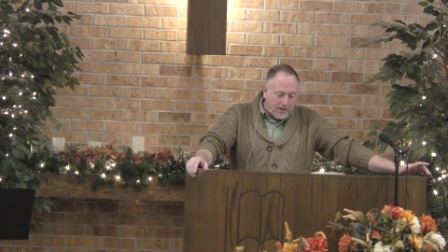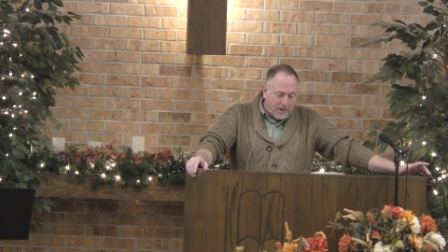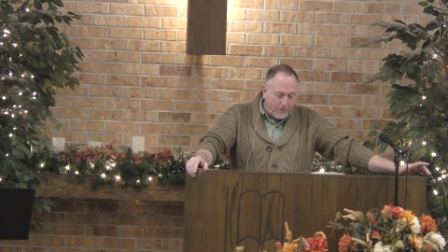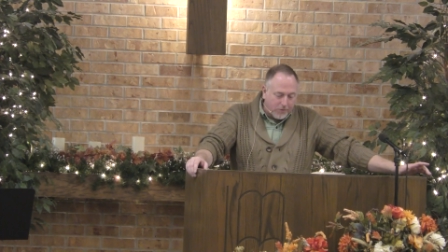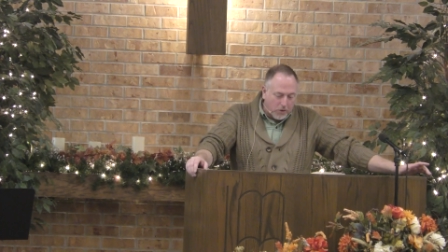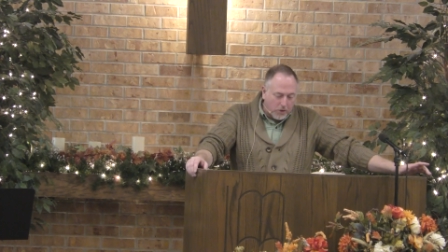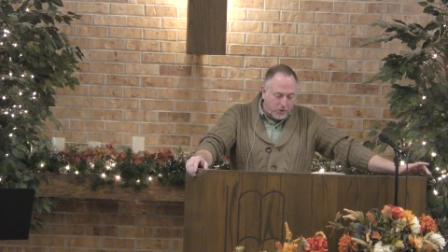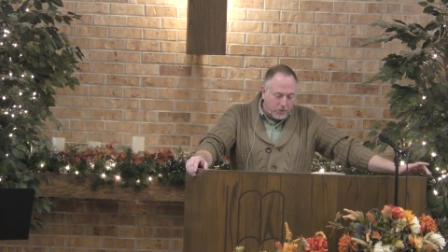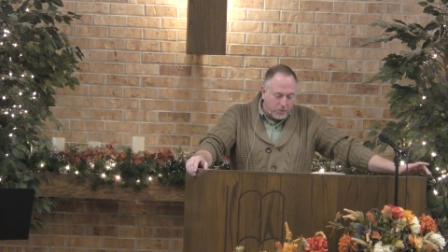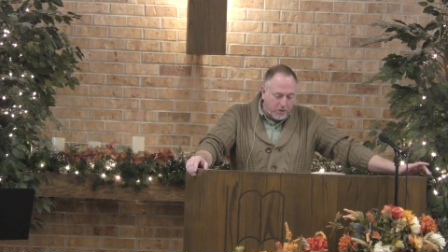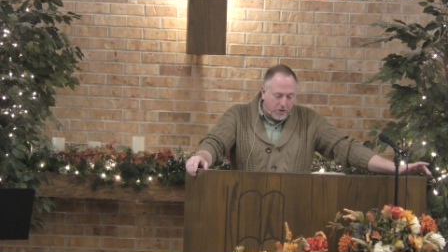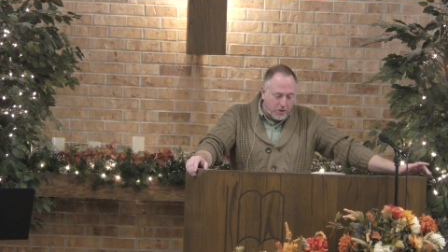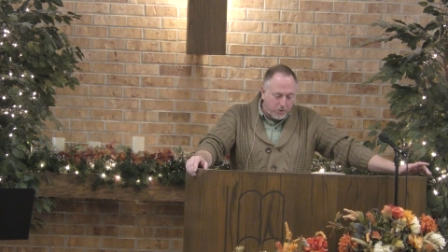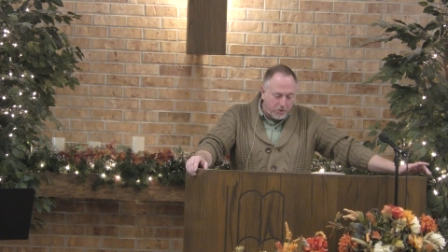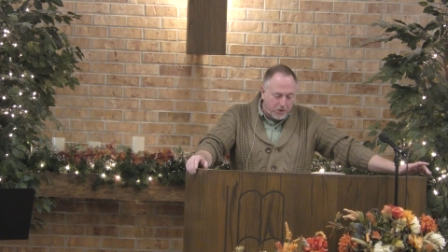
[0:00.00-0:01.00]
Of course, we
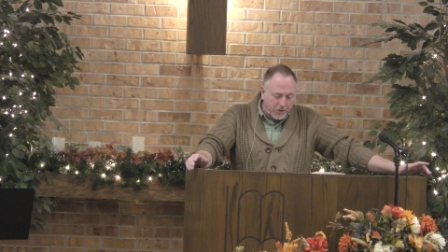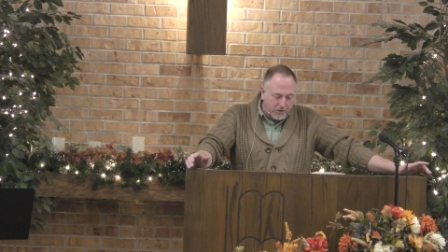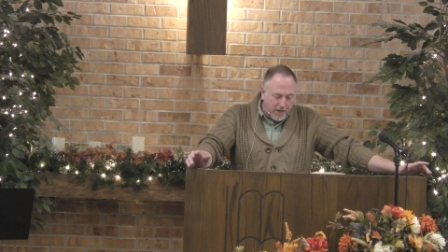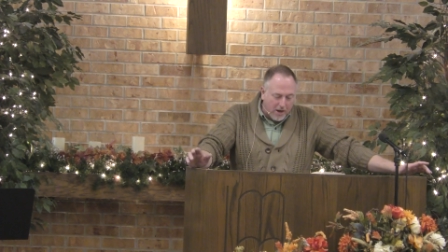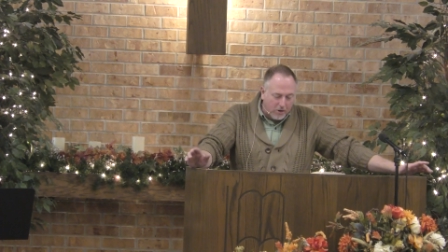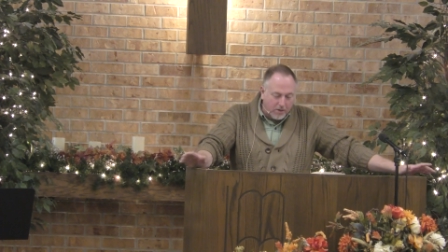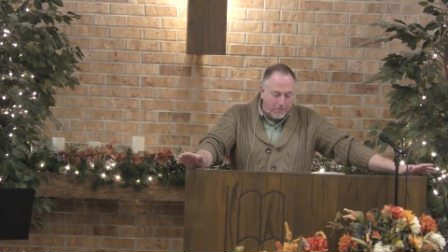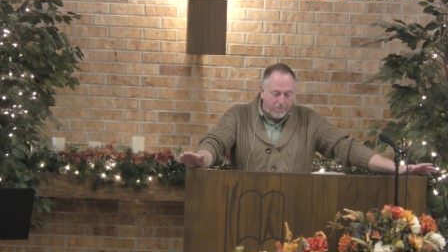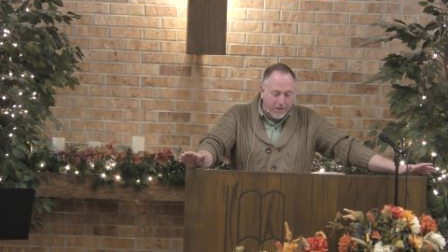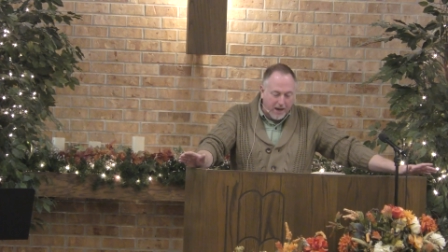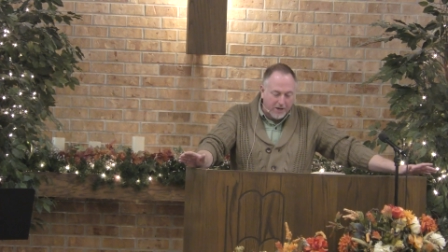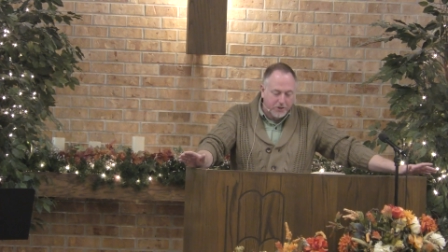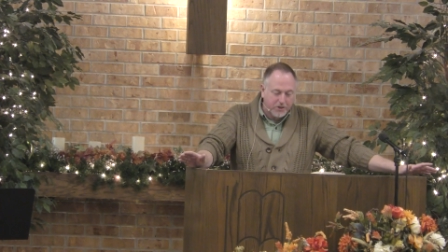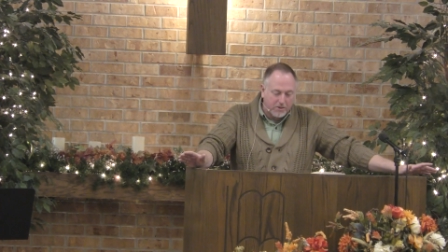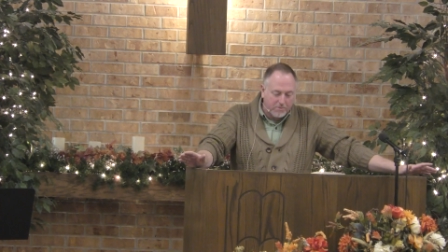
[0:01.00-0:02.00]
know just how
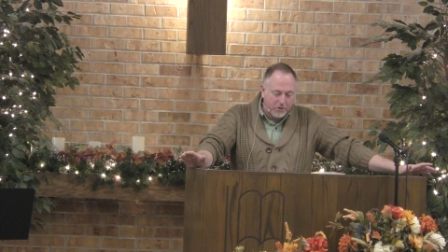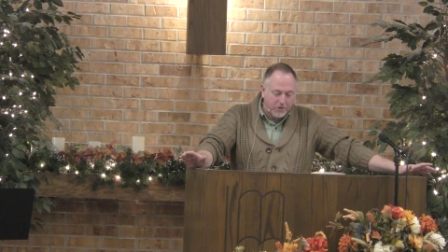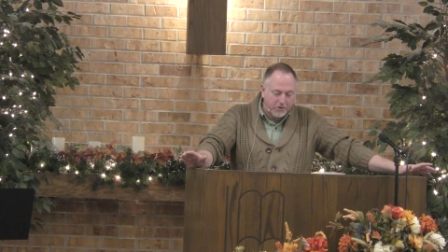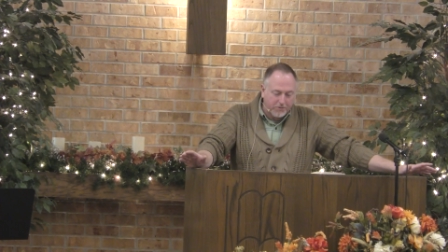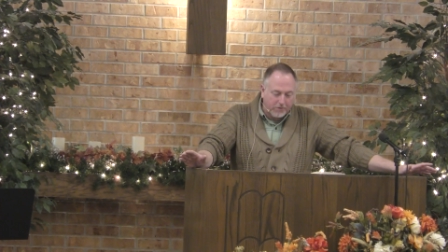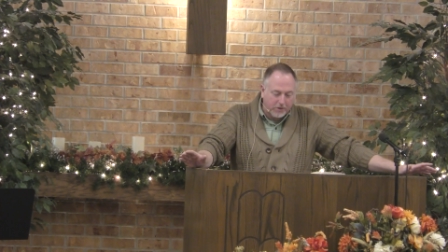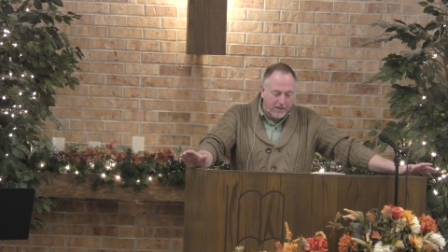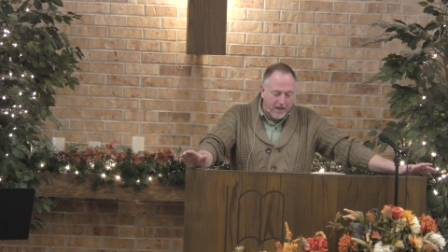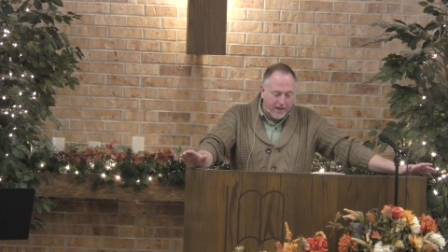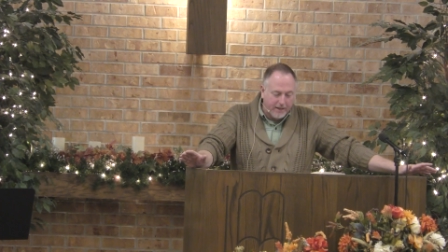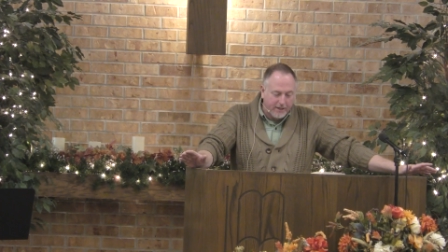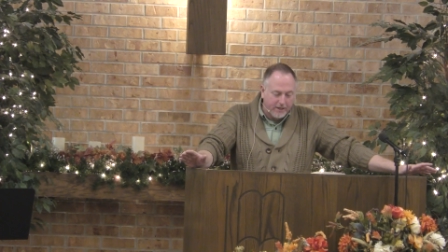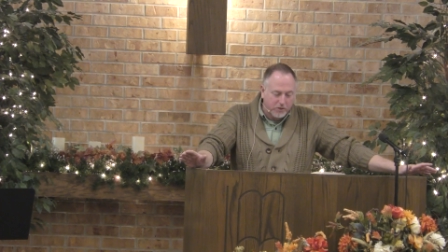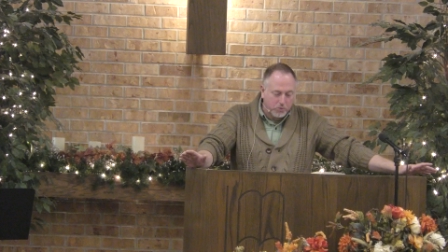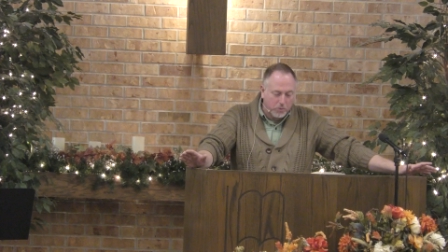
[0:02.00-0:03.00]
compassionate, merciful God
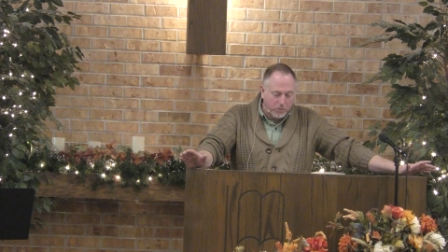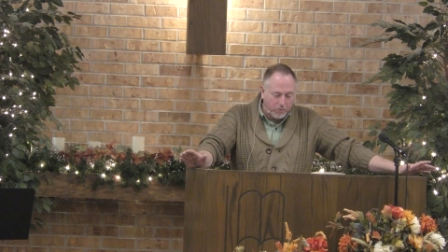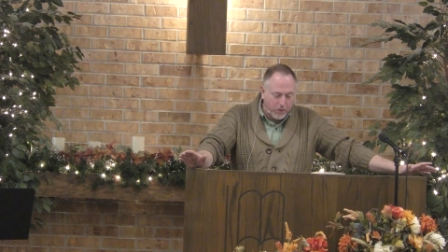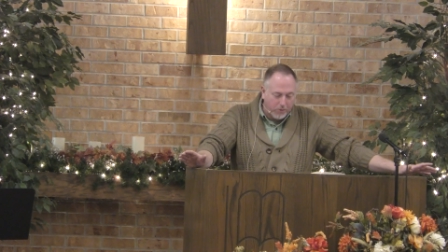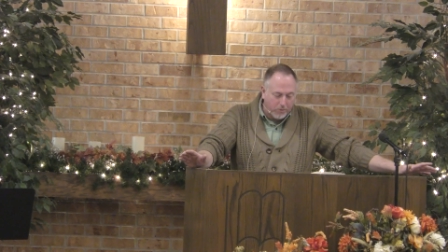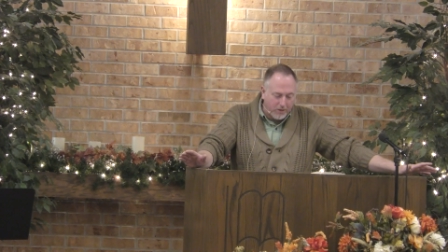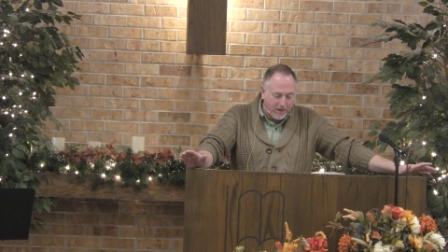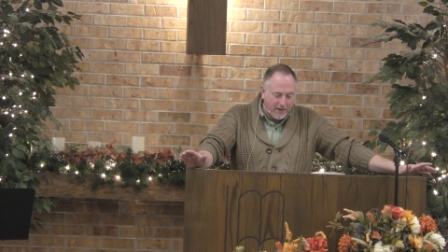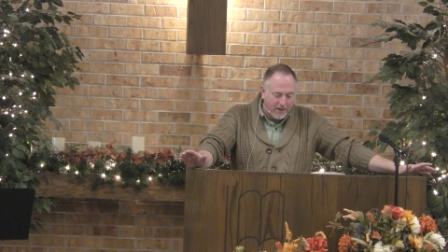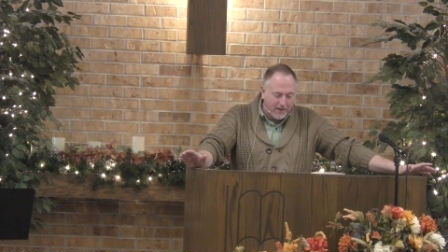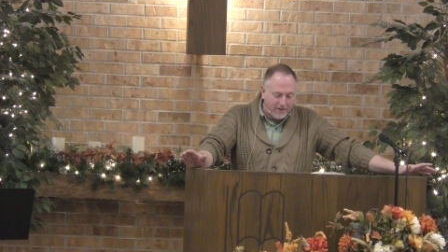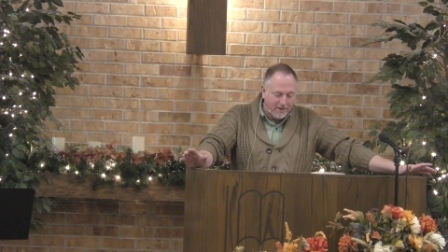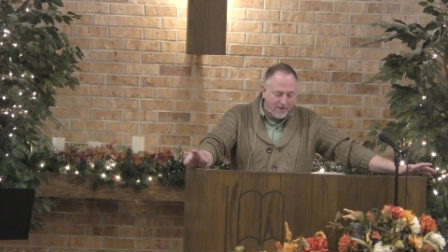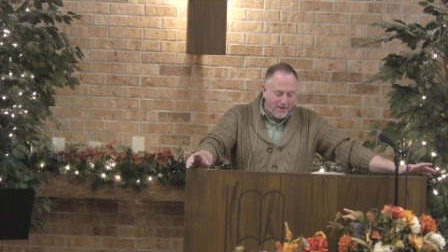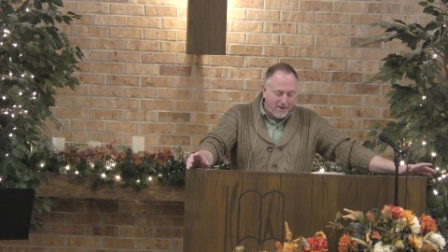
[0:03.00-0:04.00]
is when we
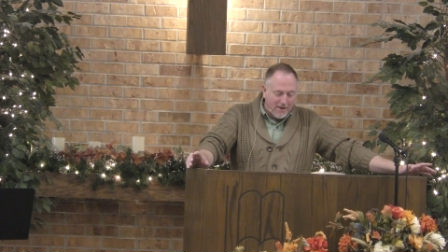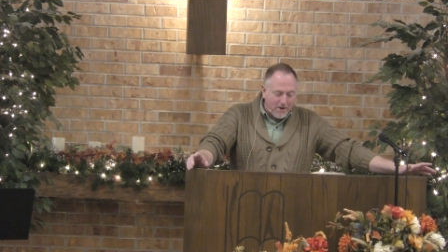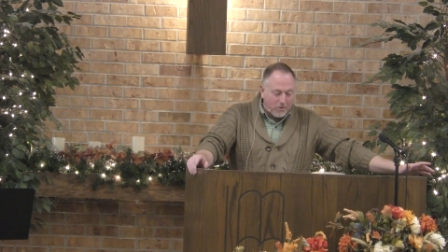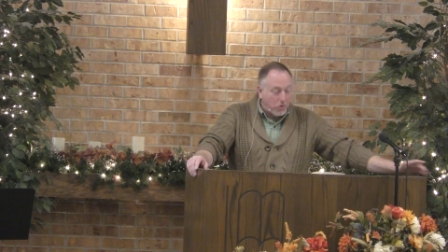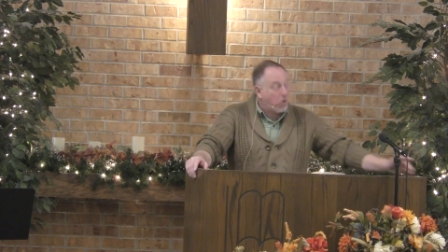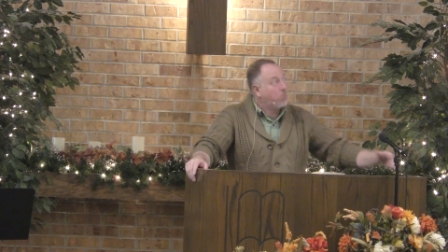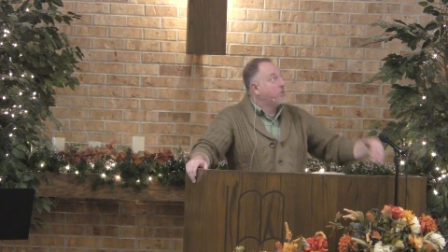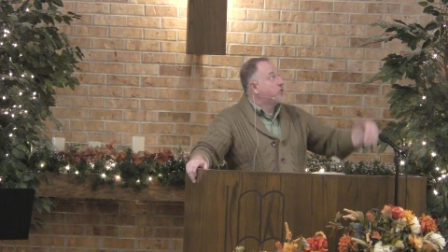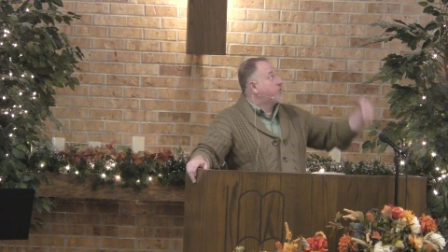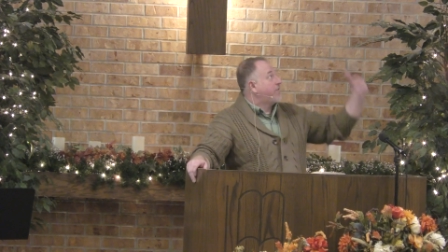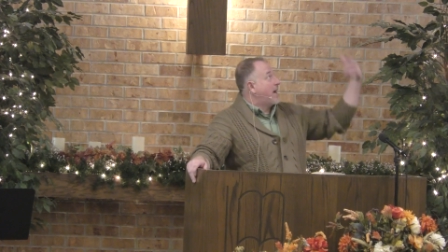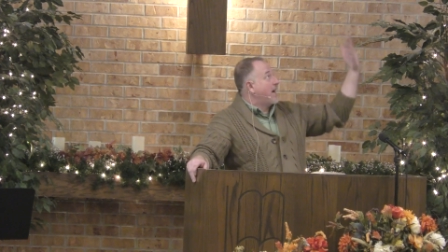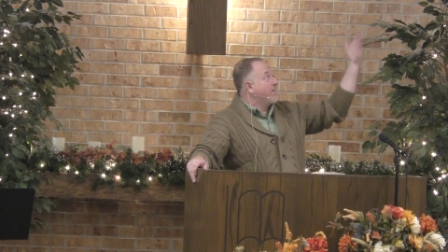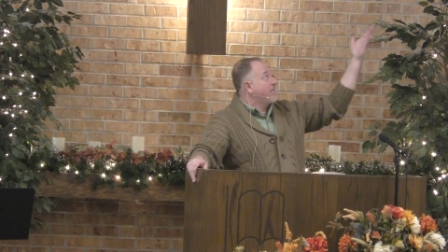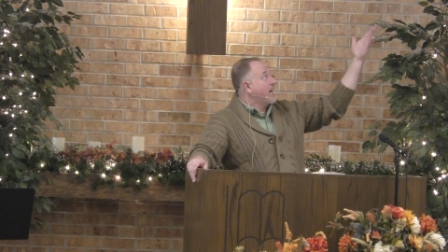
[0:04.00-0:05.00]
read Romans
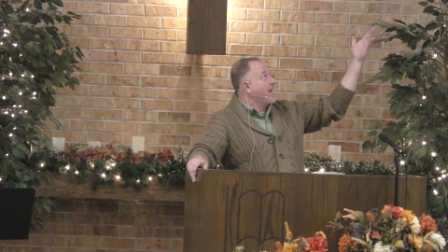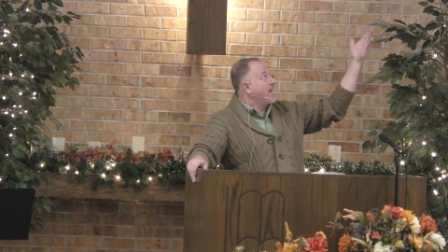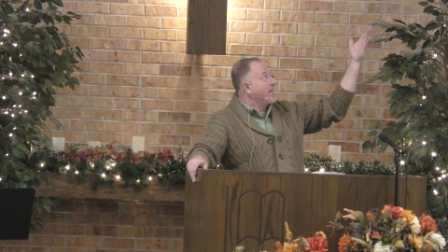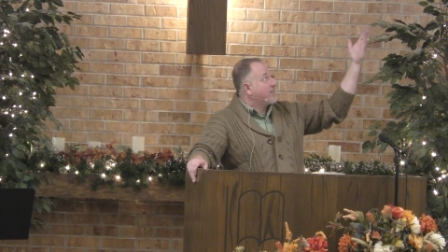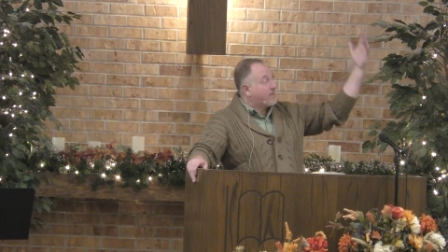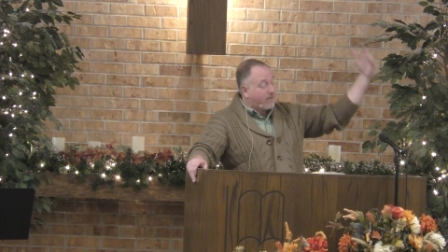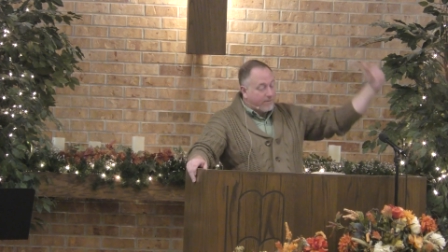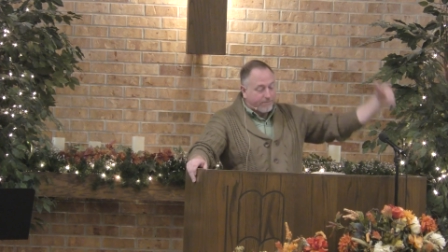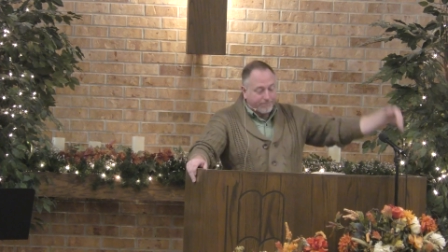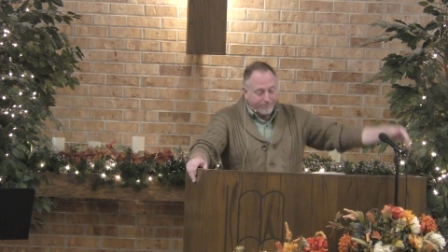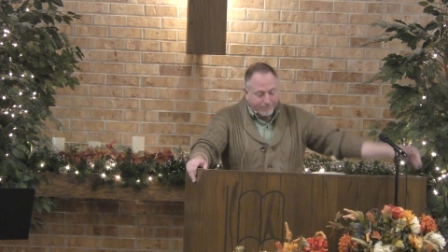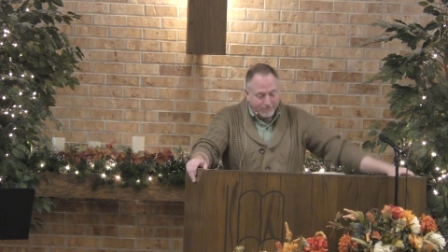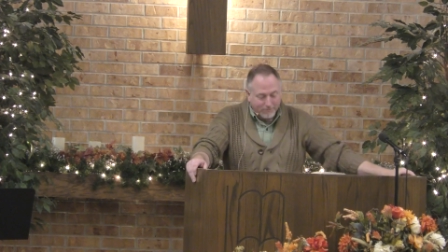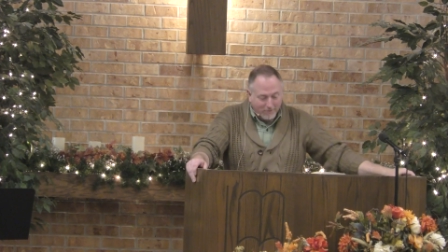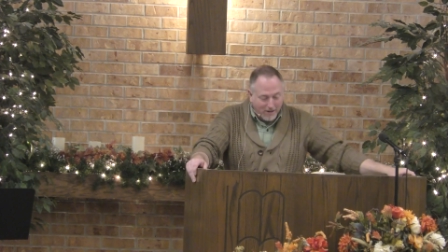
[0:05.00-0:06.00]
5 8,
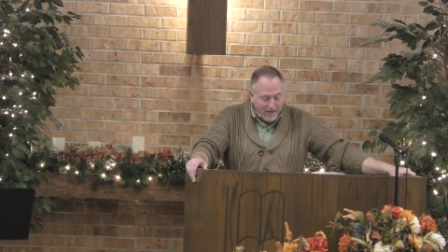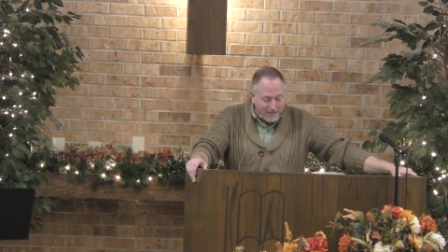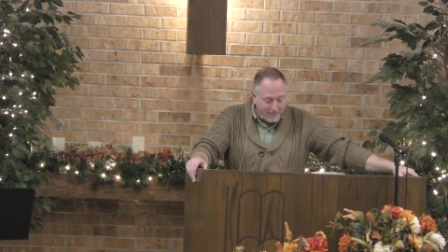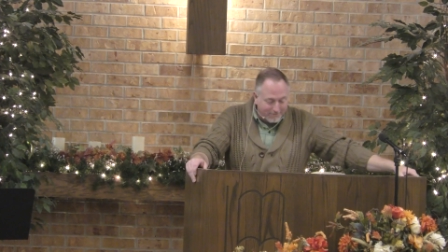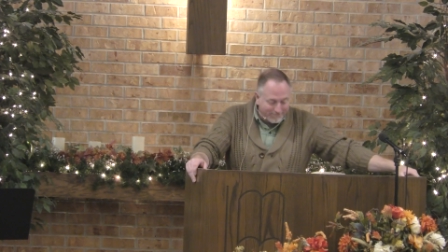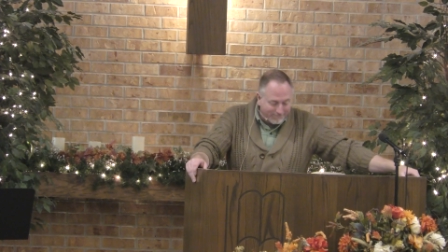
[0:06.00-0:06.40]
right?